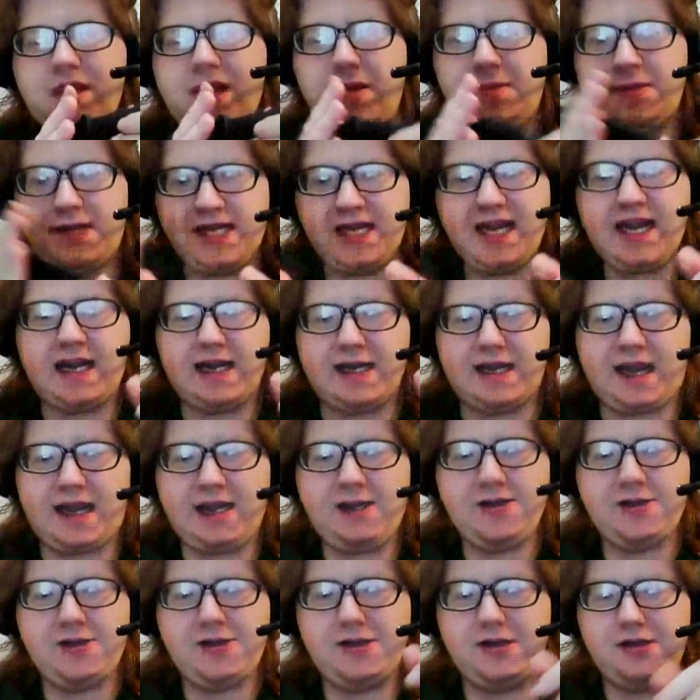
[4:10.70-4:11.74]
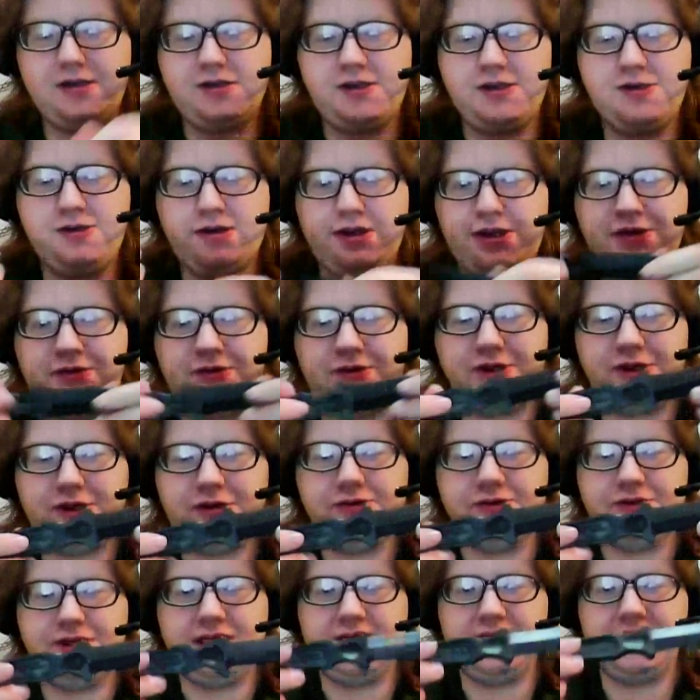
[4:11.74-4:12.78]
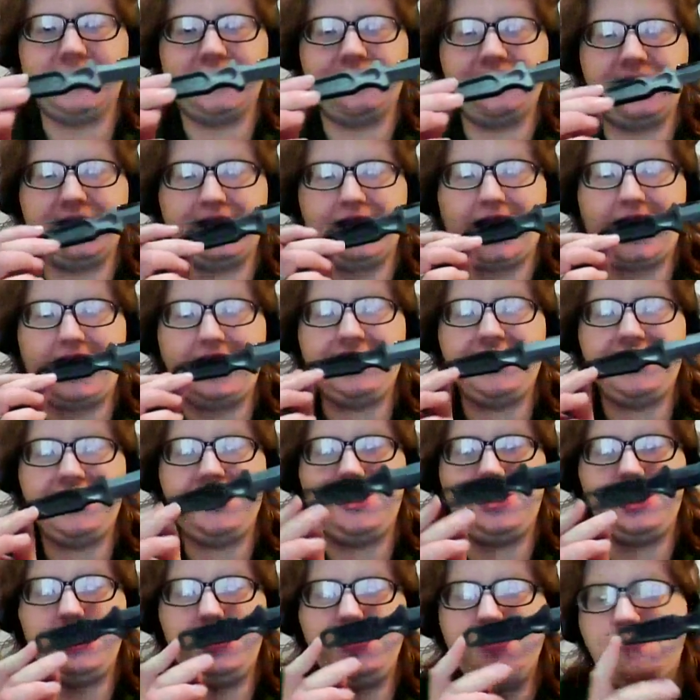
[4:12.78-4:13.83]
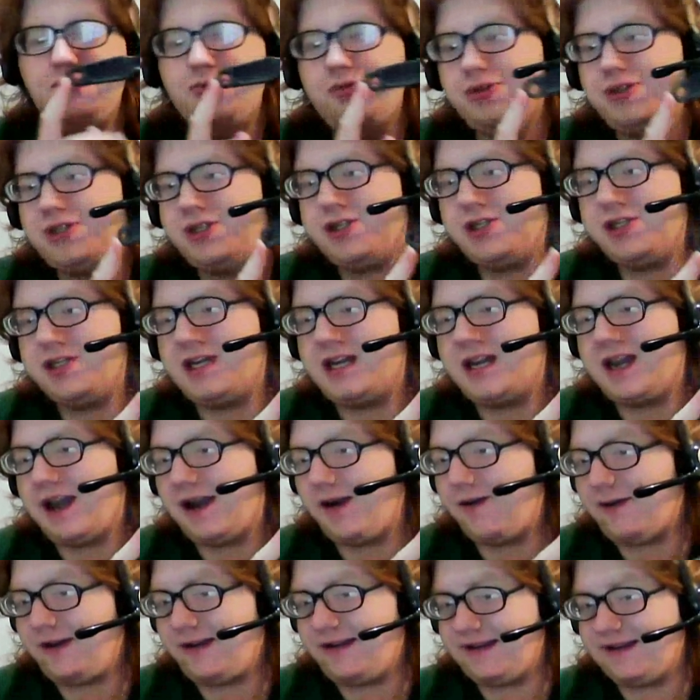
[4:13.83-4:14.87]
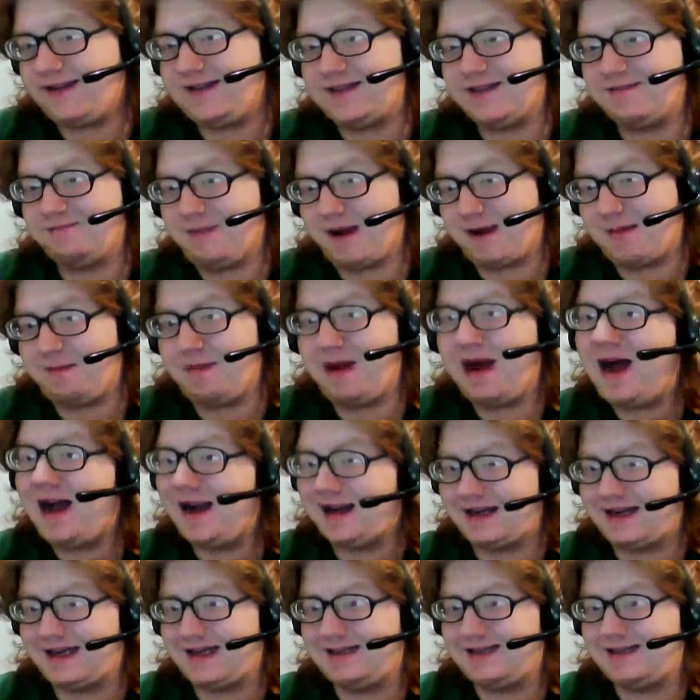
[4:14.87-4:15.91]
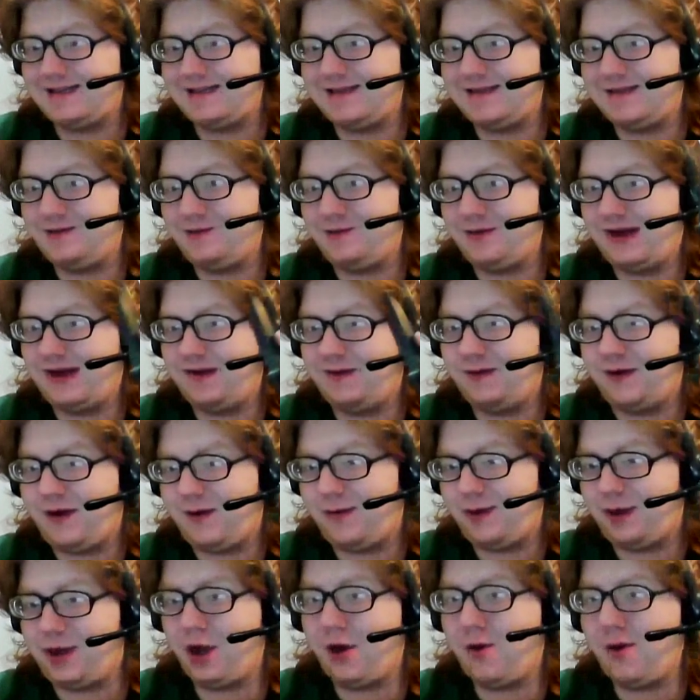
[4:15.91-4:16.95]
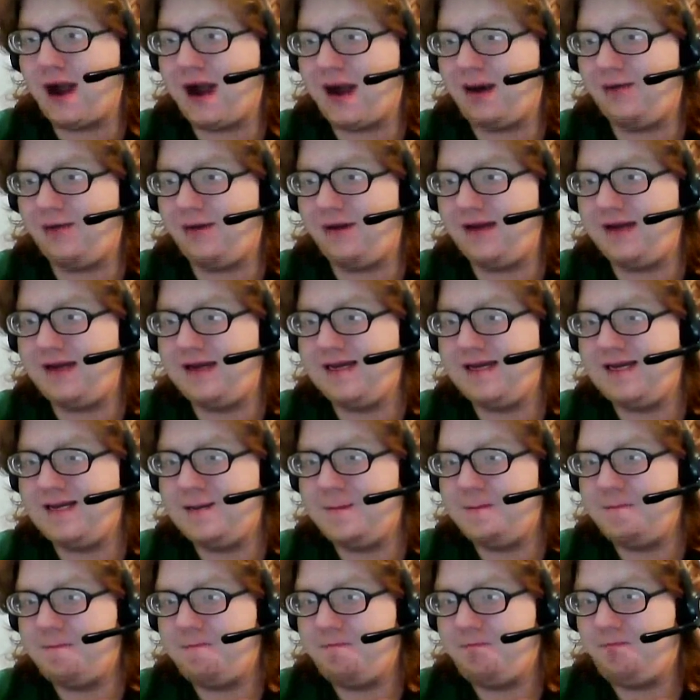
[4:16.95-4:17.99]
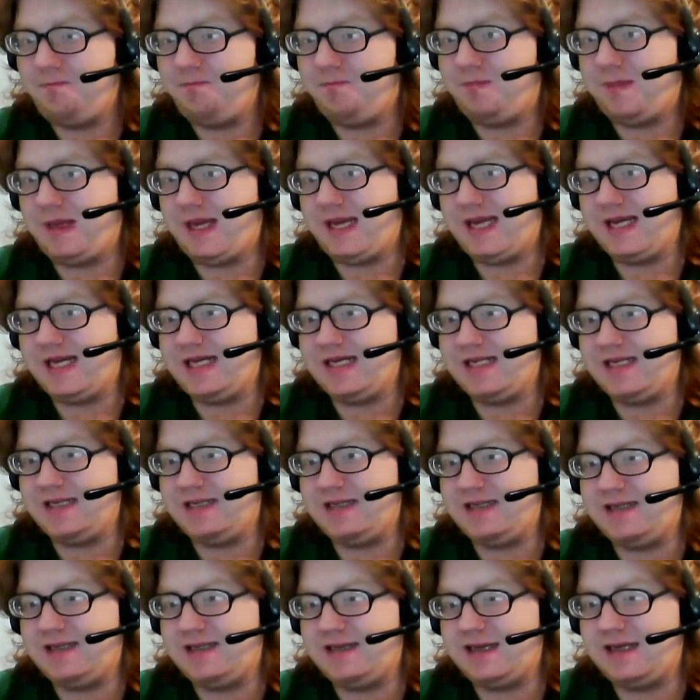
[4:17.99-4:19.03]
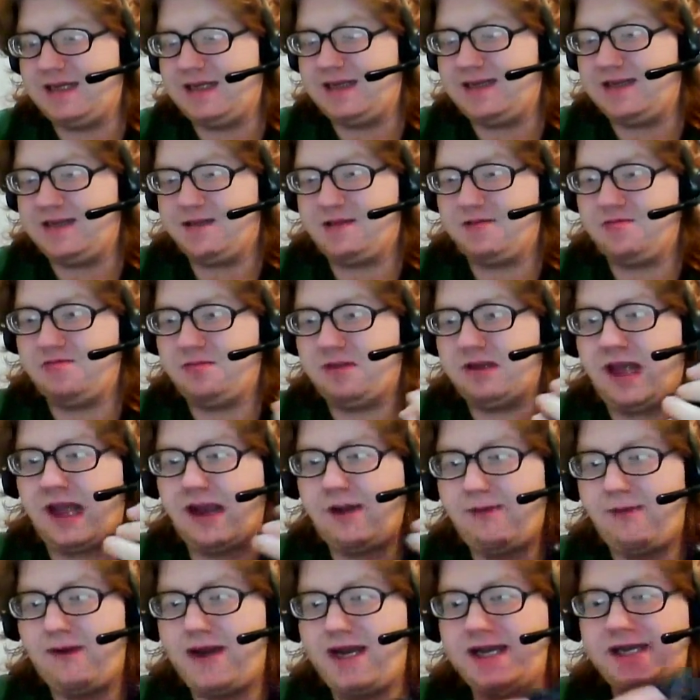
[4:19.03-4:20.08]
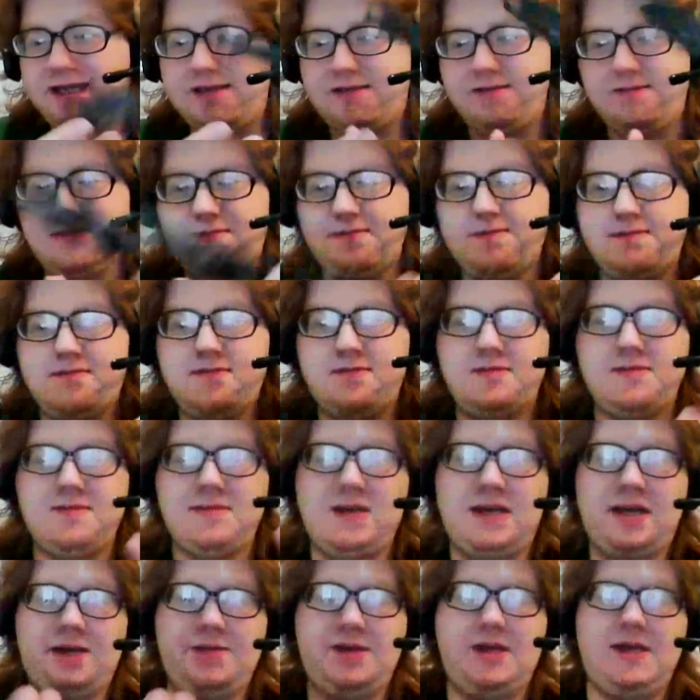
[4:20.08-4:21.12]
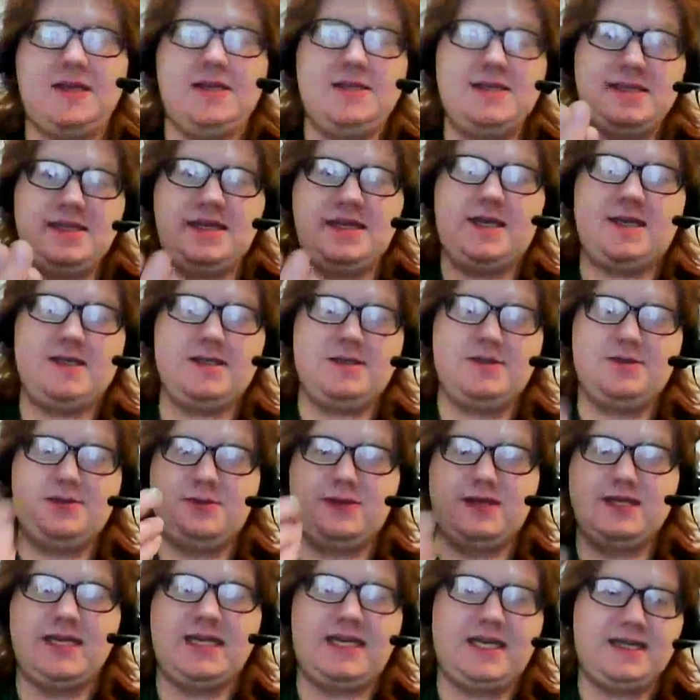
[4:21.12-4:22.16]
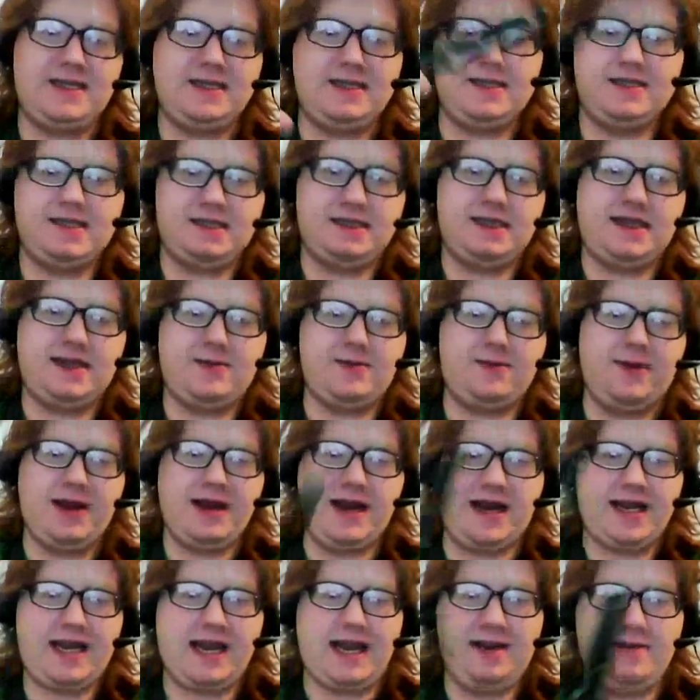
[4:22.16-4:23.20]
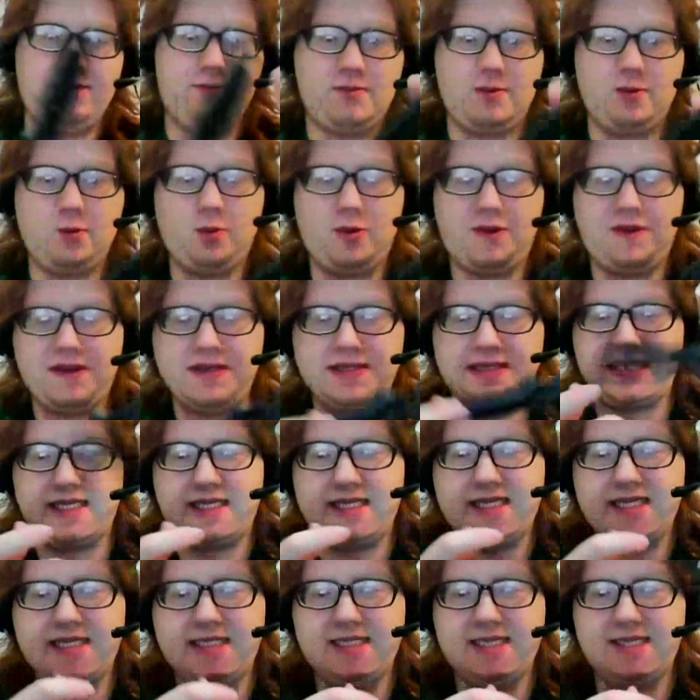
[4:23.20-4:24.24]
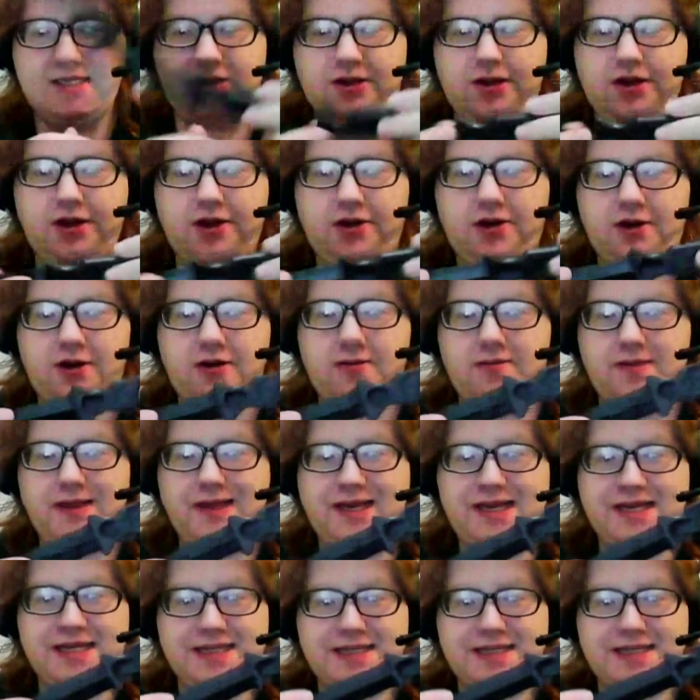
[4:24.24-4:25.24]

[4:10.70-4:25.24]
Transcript: yeah, you could use this. I used to carry this in my pocket whenever I would go out, because it's lightweight. This thing is ridiculously lightweight. I can't even remember what the statistics on it are, but